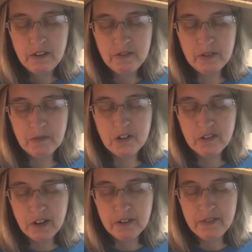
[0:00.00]
from
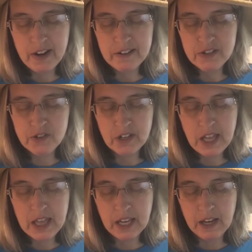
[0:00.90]
coronavirus or
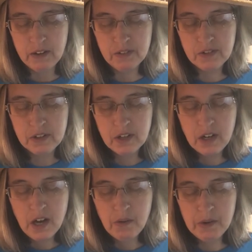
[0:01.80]
anything else.
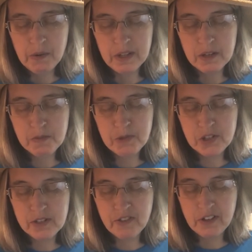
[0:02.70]
We want to
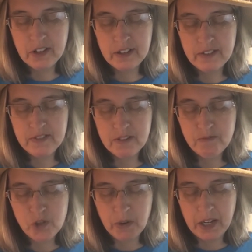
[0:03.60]
specifically lift up
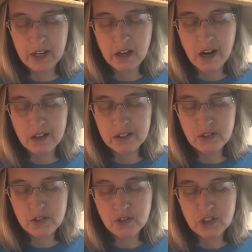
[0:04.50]
Joanna
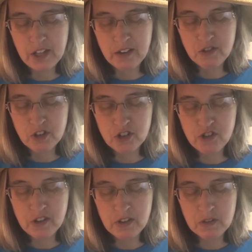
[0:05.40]
Collins, who just had
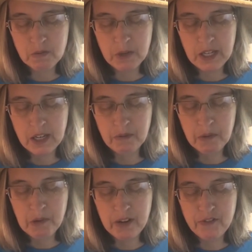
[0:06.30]
surgery this week.
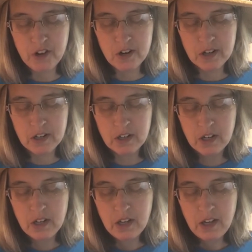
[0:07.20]
We pray for her
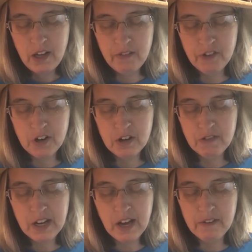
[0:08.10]
and for her
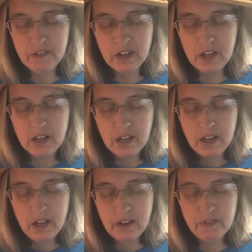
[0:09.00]
recovery
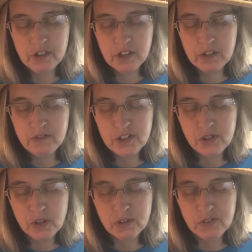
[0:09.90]
and for good
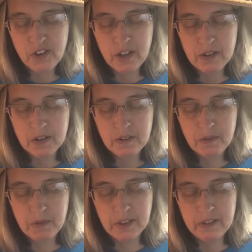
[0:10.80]
results, Father.
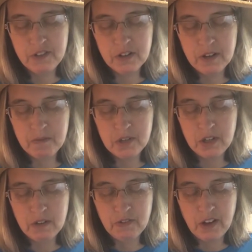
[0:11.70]
We lift her up to
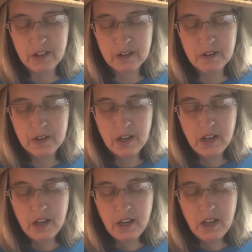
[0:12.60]
you,
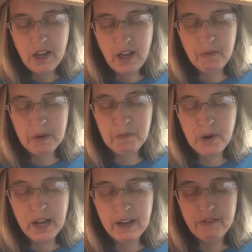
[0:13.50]
Father. And we
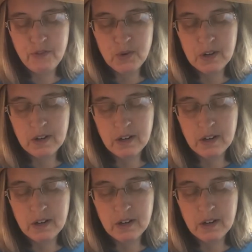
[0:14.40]
pray for